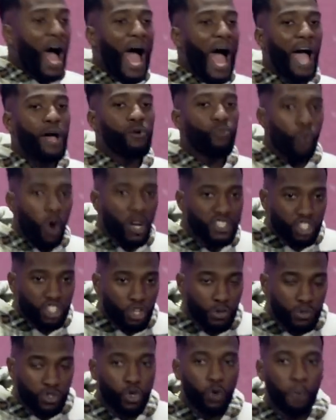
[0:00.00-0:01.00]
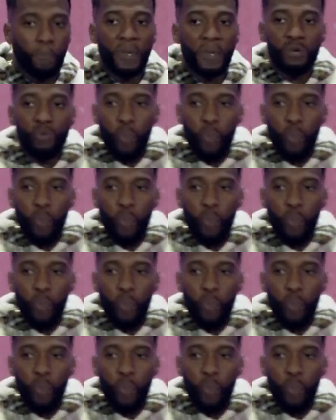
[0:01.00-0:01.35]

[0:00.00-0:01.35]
I want you to be